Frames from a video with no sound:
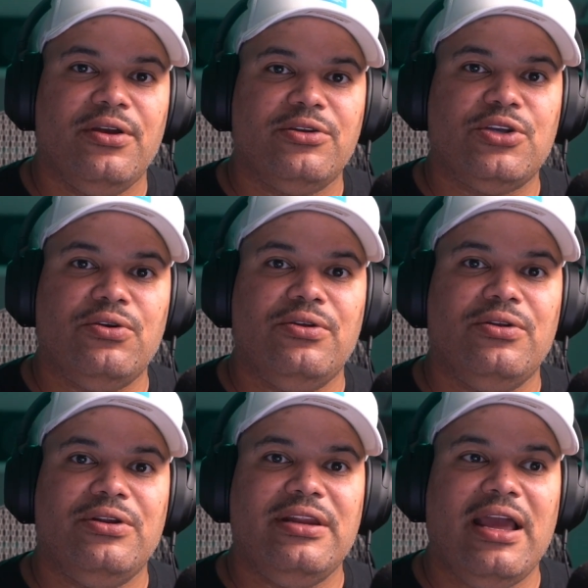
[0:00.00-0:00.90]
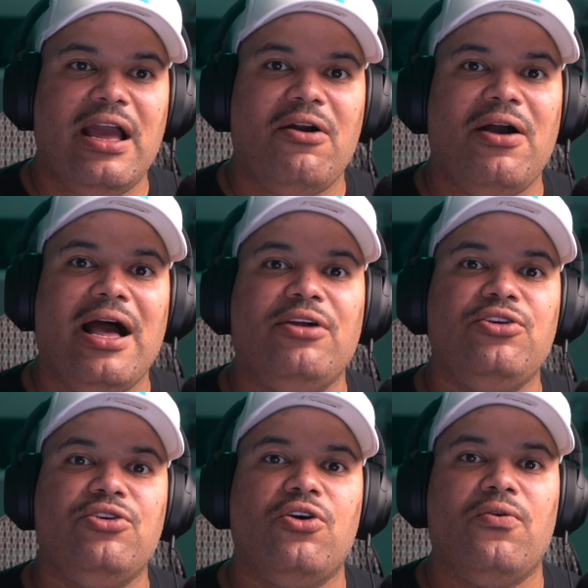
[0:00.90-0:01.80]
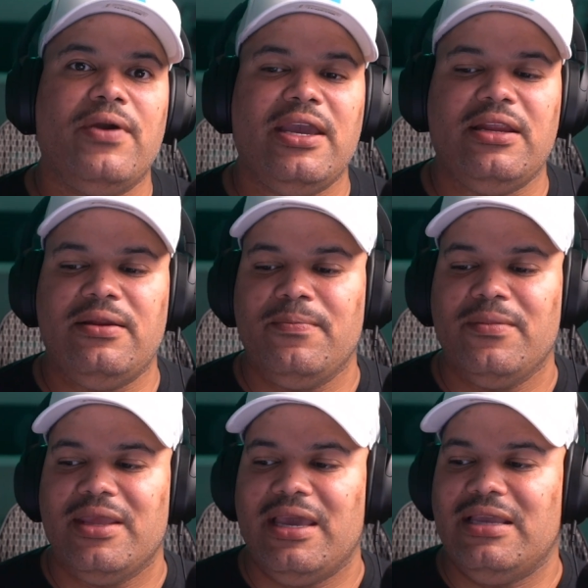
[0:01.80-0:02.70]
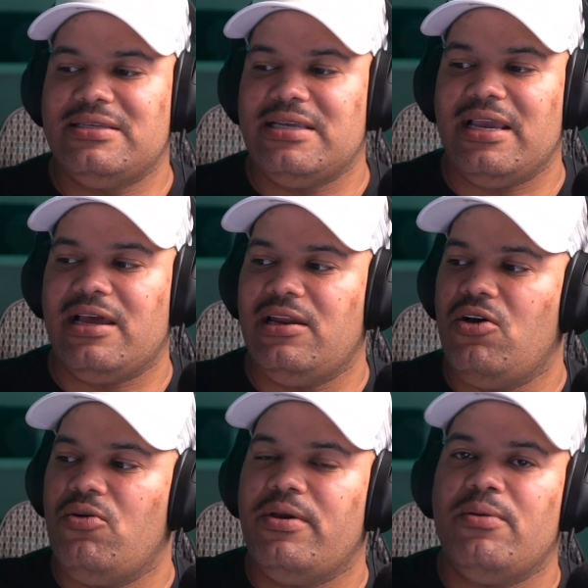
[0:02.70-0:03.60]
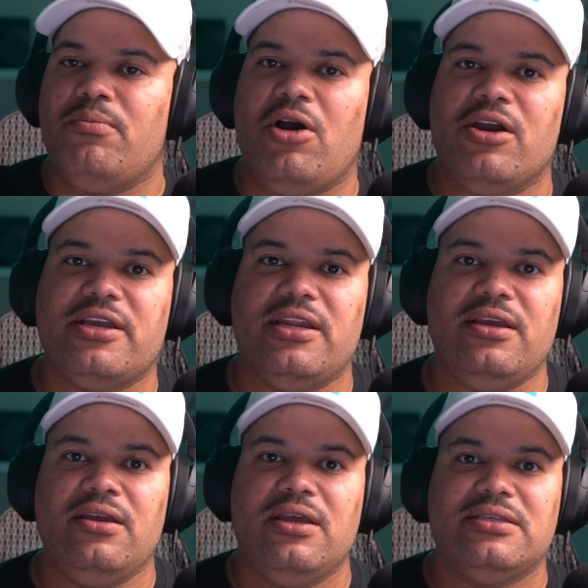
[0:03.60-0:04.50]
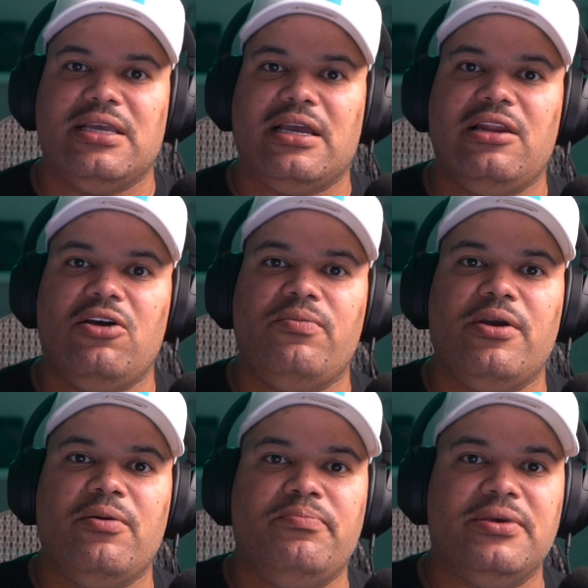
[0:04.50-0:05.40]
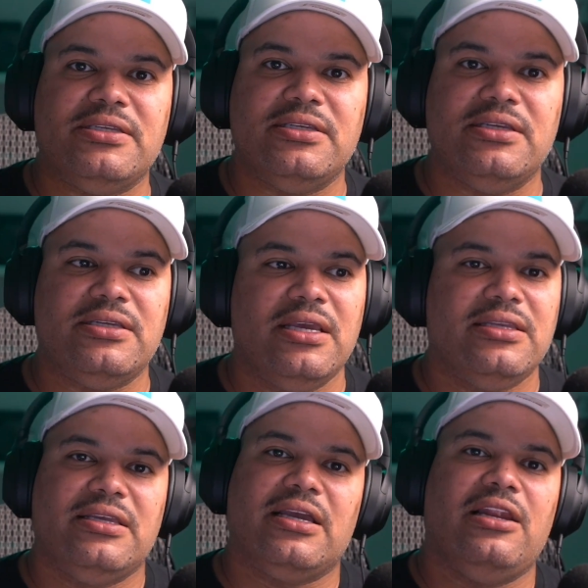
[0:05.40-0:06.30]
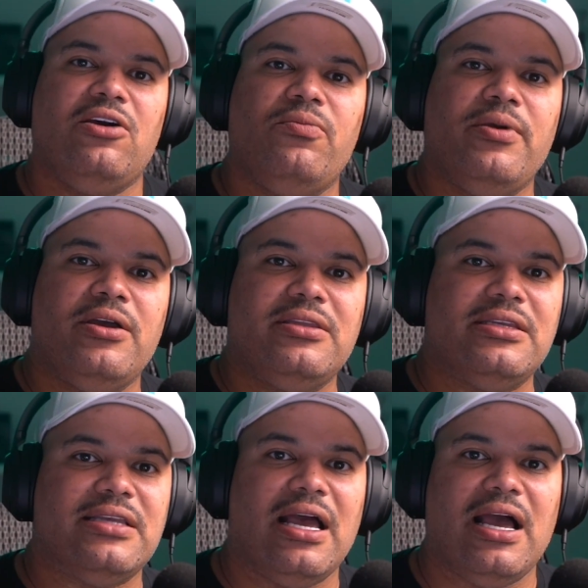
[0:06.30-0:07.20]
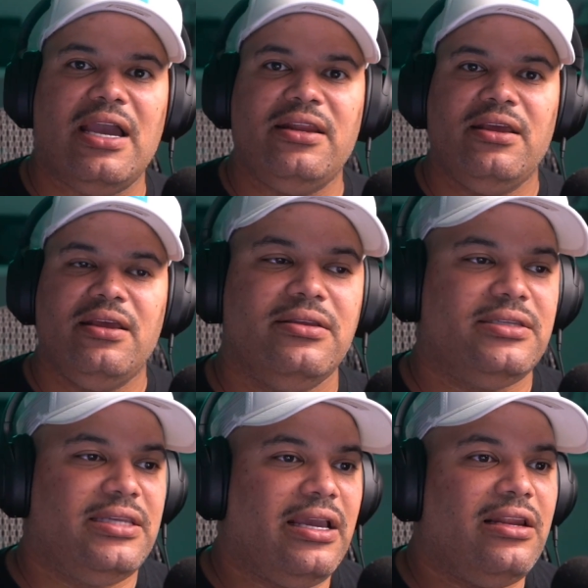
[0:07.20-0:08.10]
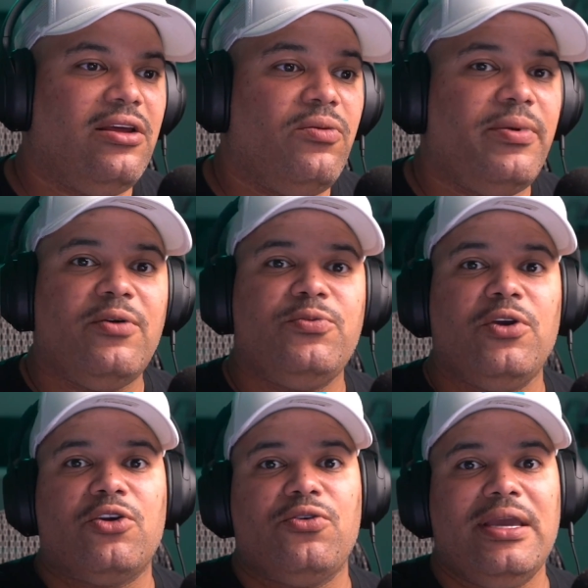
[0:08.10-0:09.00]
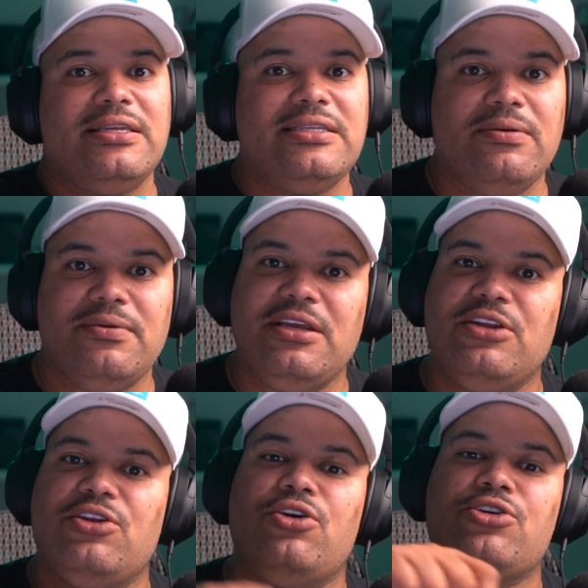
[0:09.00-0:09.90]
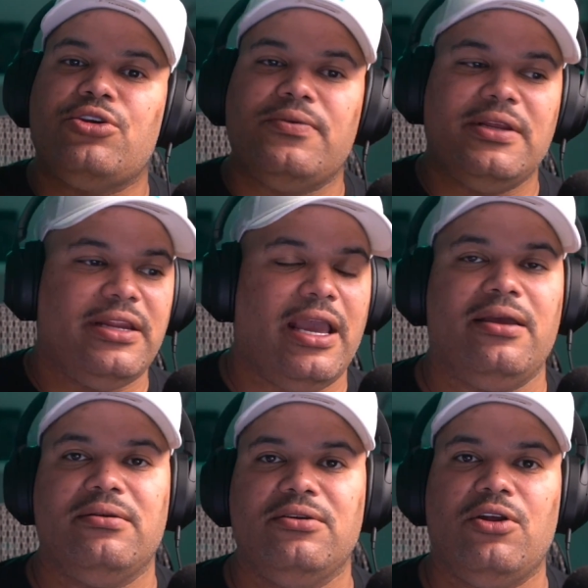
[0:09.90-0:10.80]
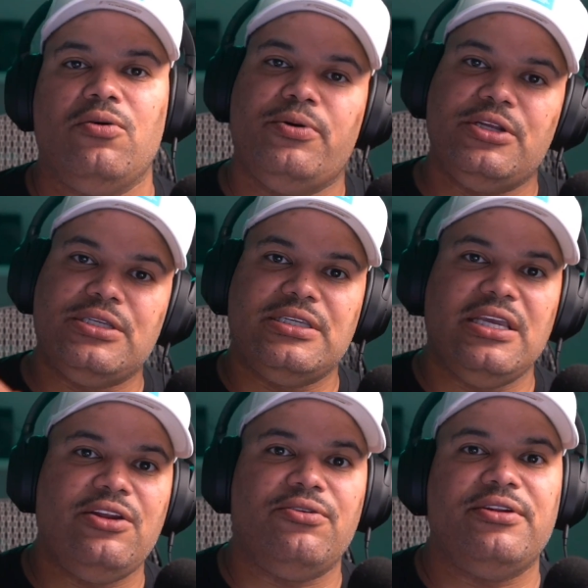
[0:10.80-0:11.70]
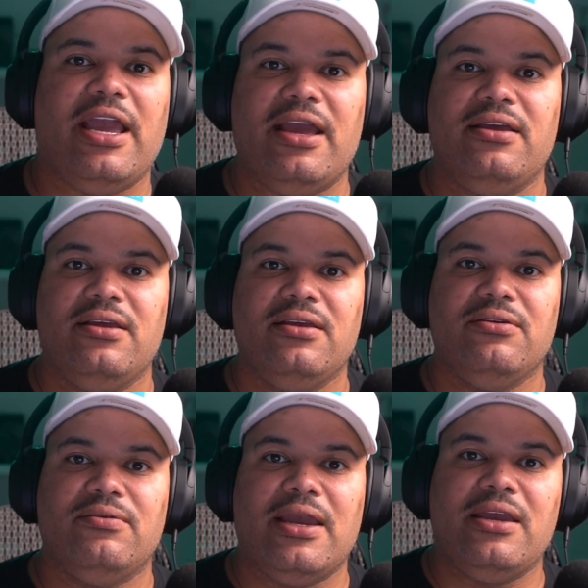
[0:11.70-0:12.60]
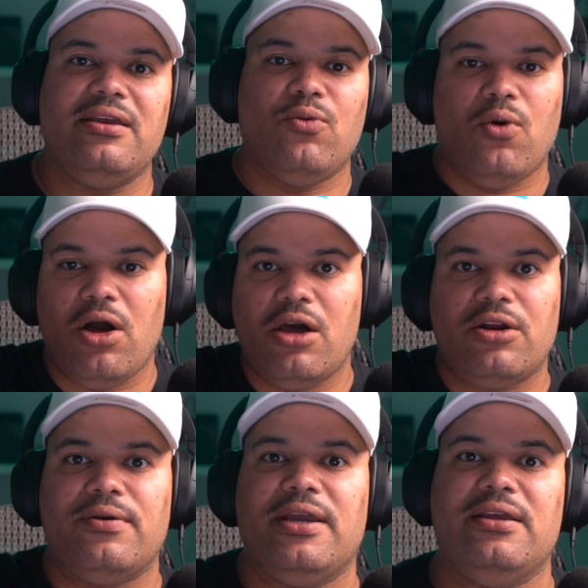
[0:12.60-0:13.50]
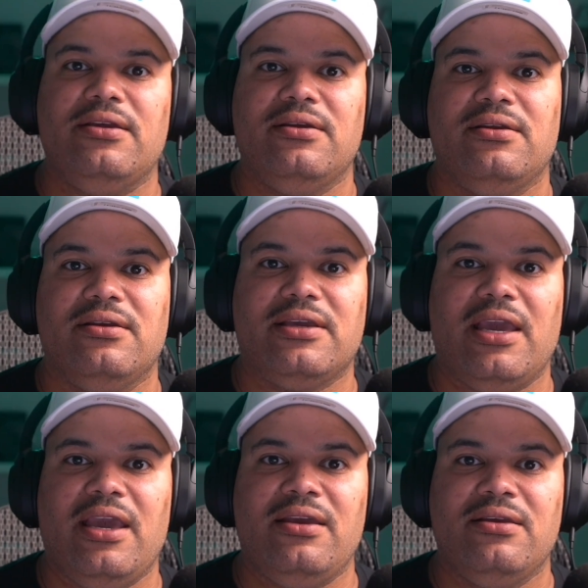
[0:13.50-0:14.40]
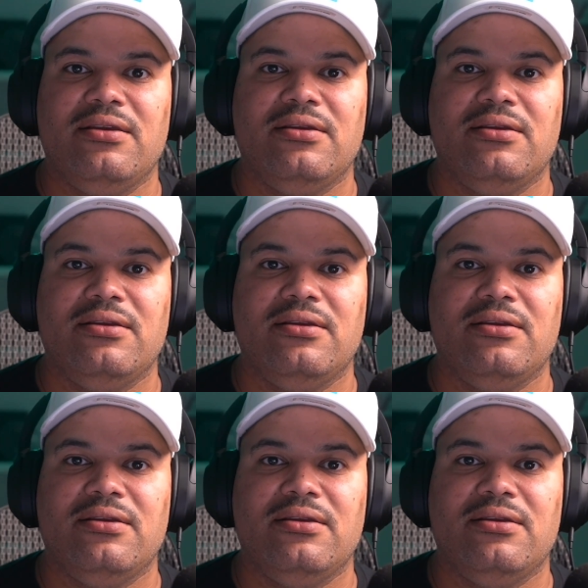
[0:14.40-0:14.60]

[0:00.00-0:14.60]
So now, how do you go in and take a little bit of marketing, take a little bit of business, take a little bit of design, take a little bit of your creativity, nurturing that, you know, put a seed on that right? Water it, okay?